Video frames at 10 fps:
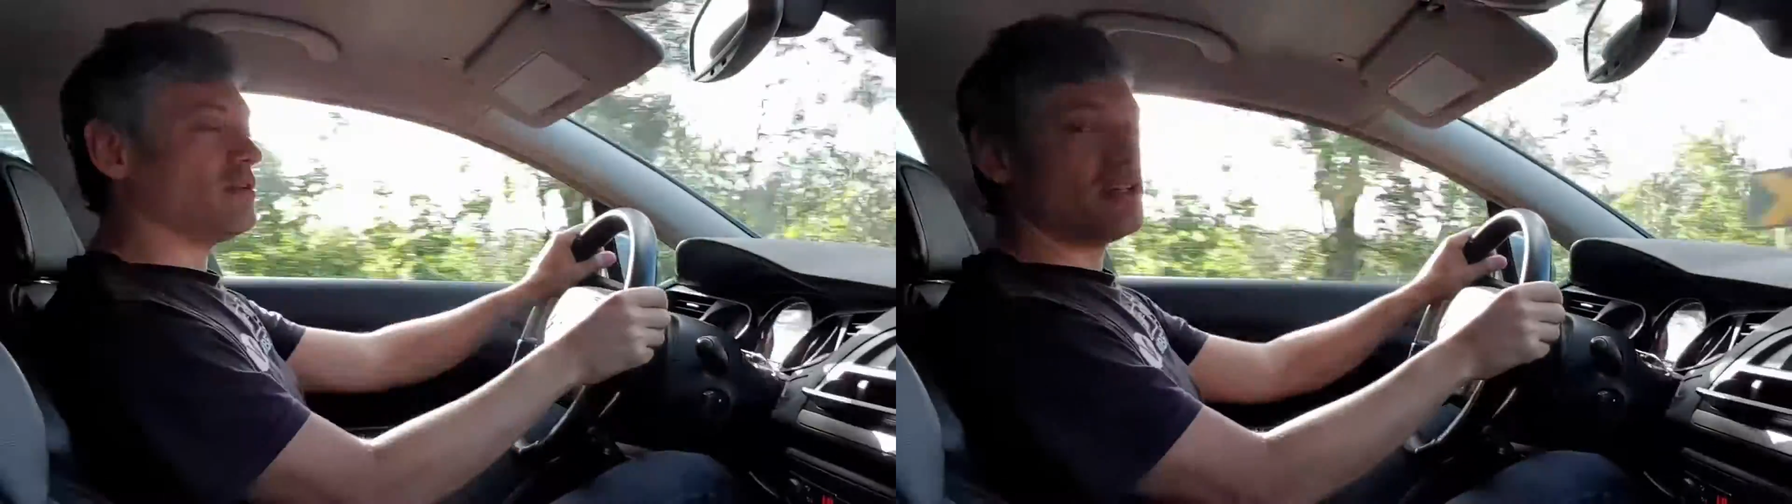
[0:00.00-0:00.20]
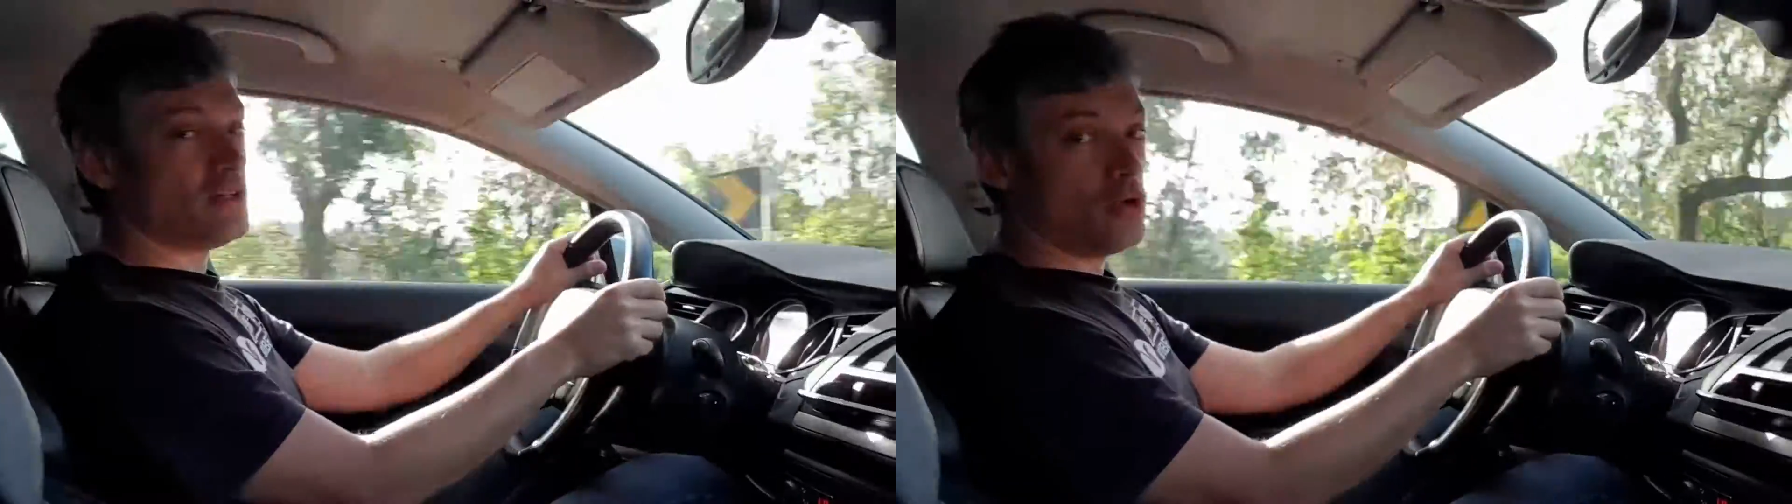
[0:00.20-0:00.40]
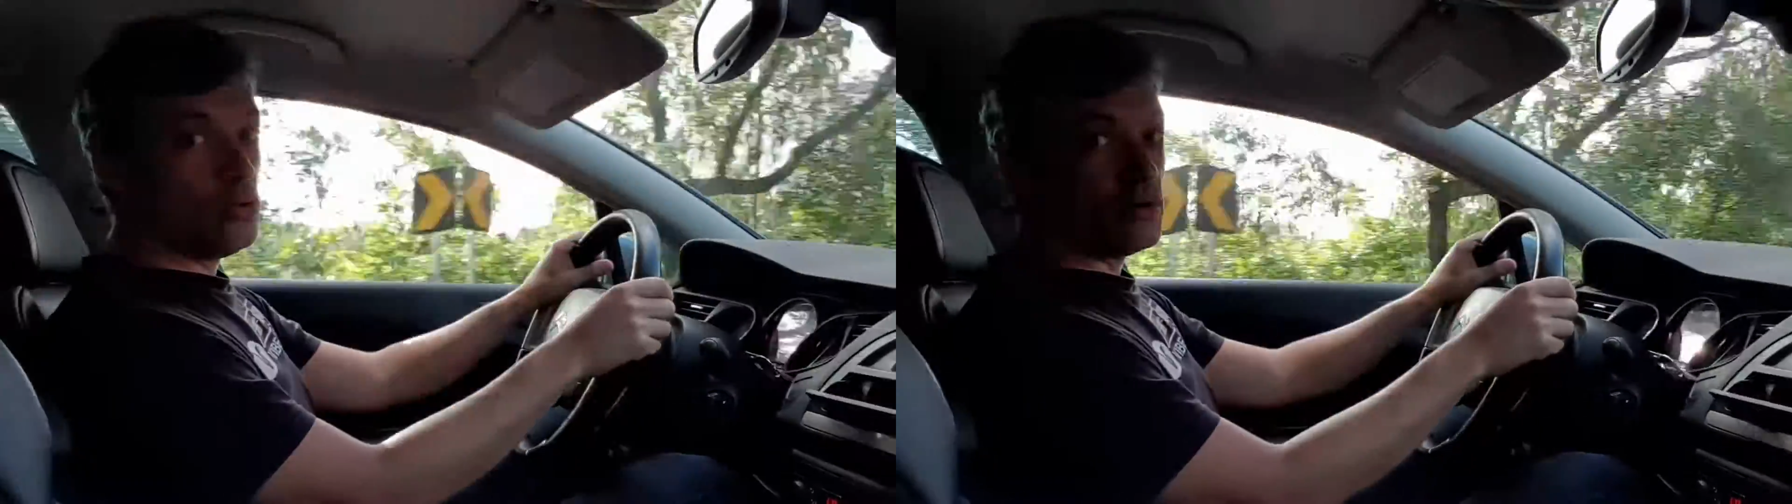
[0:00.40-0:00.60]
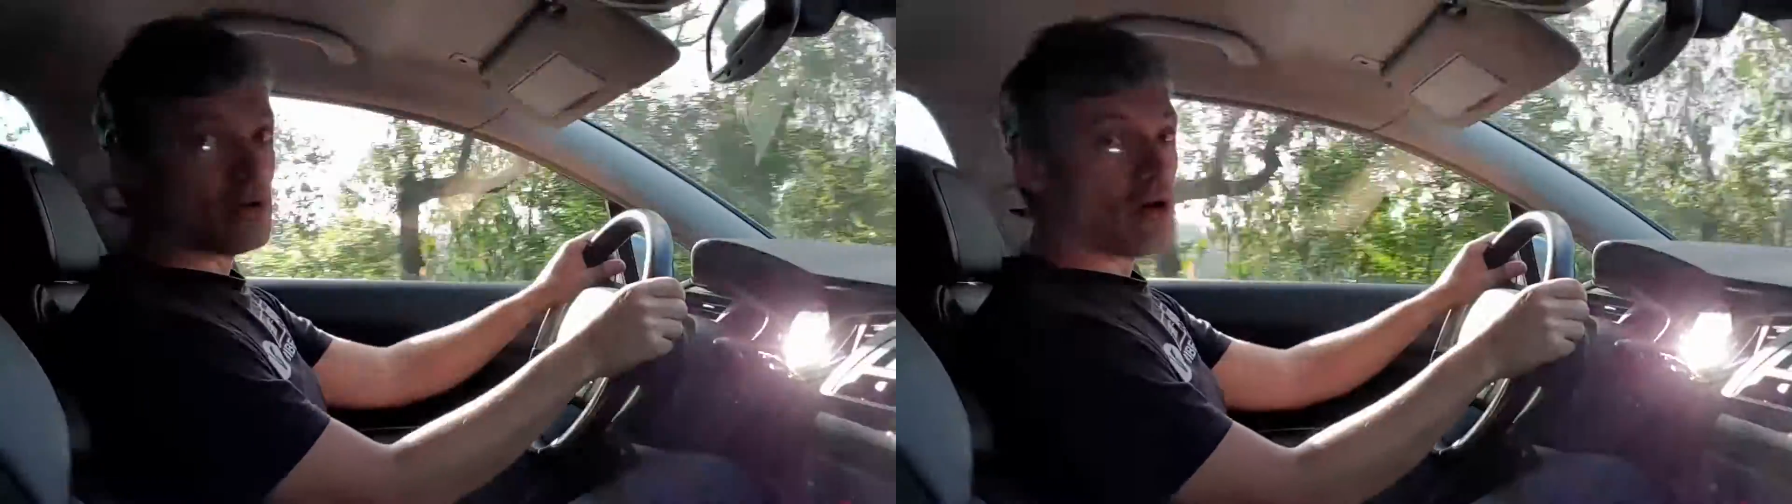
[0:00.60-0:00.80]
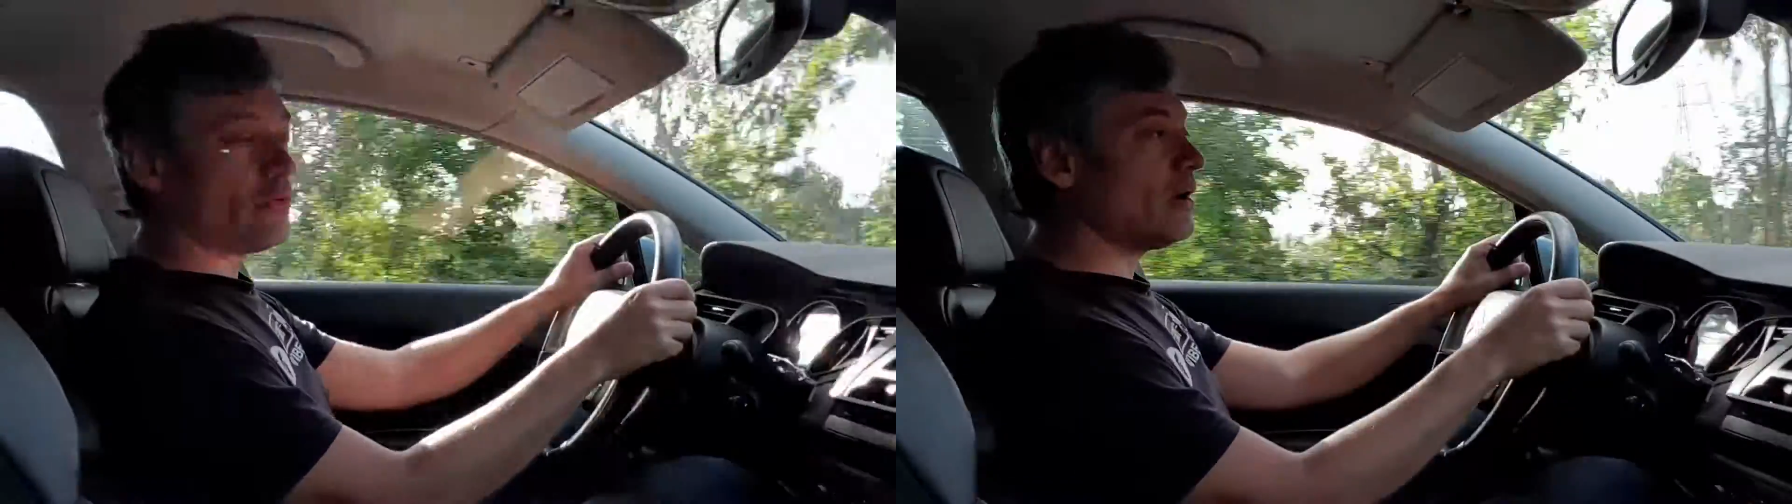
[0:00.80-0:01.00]
I didn't hoon the
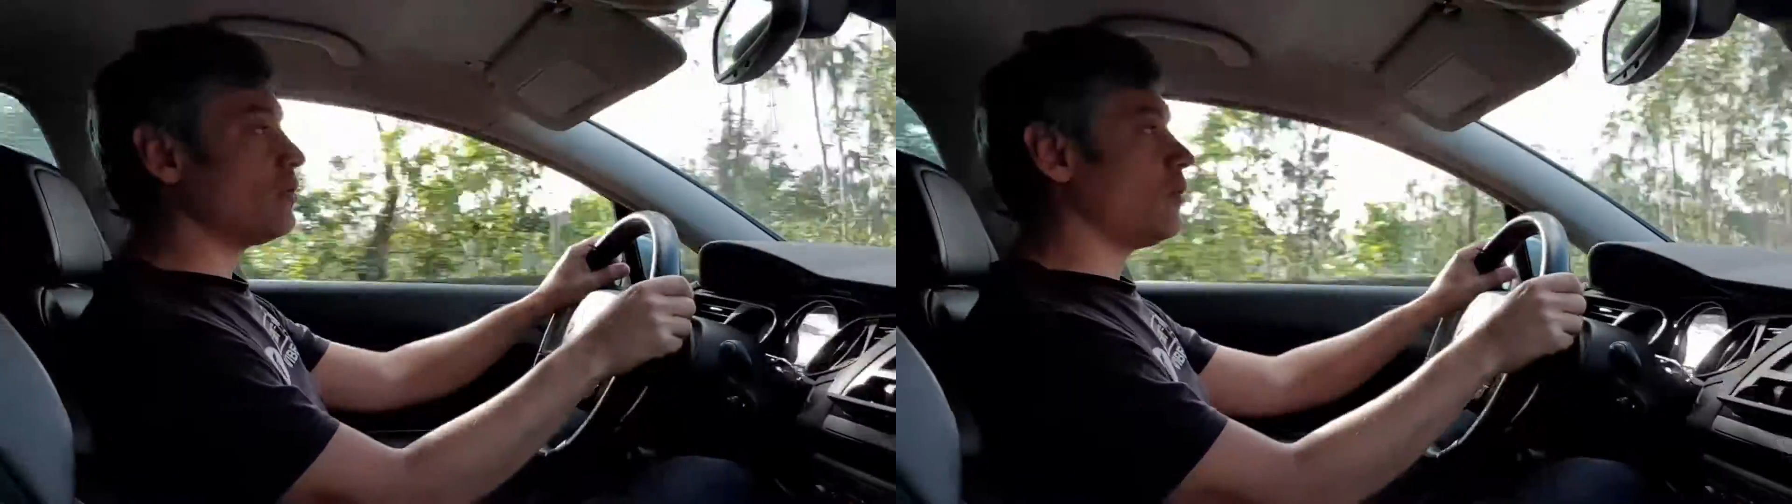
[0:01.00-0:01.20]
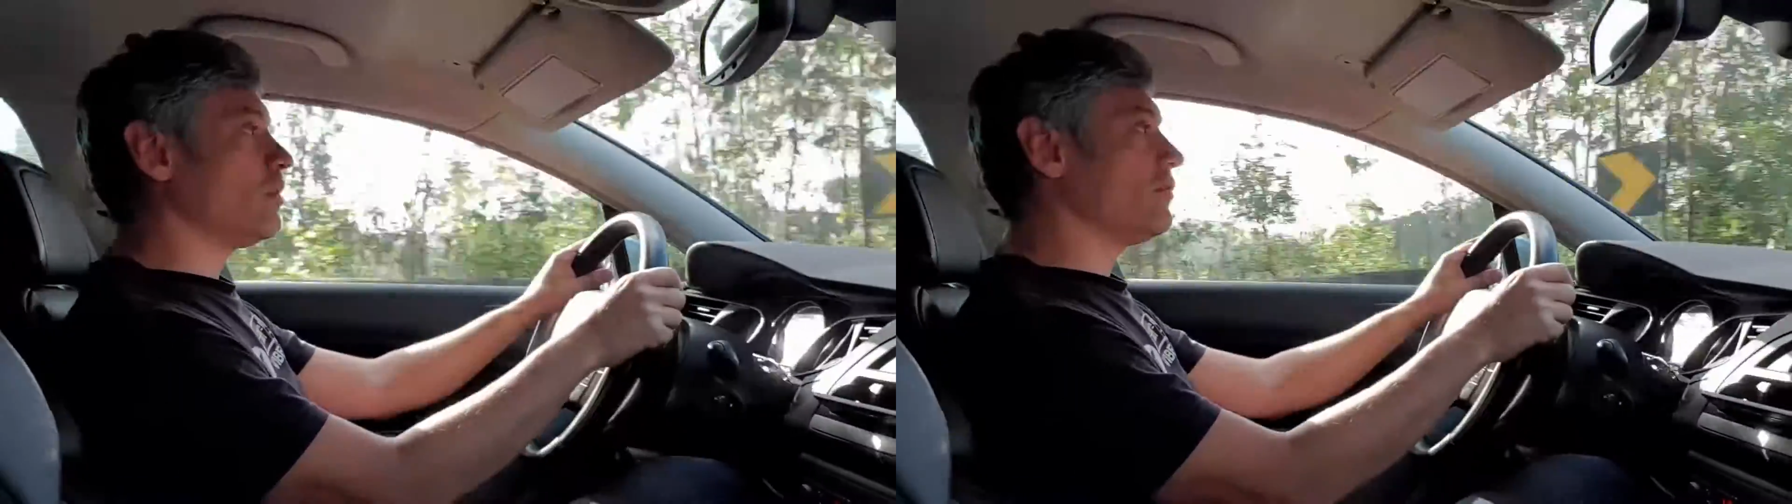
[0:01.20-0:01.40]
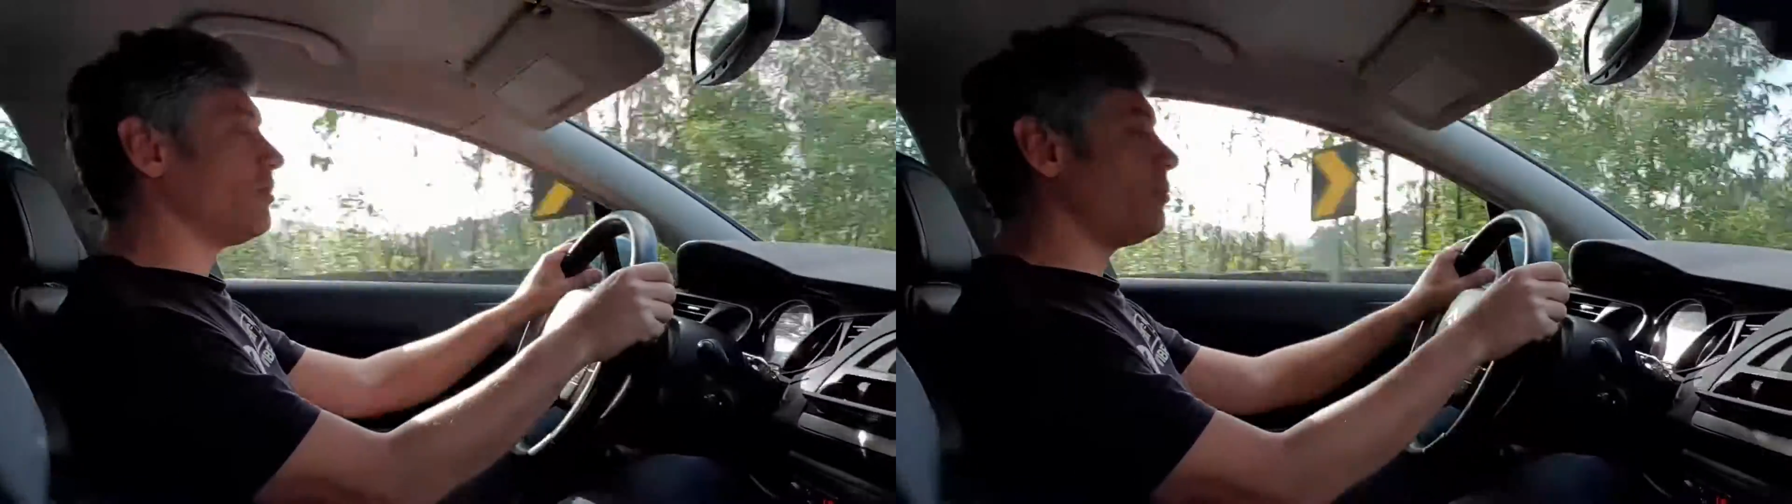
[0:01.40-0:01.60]
car around corners.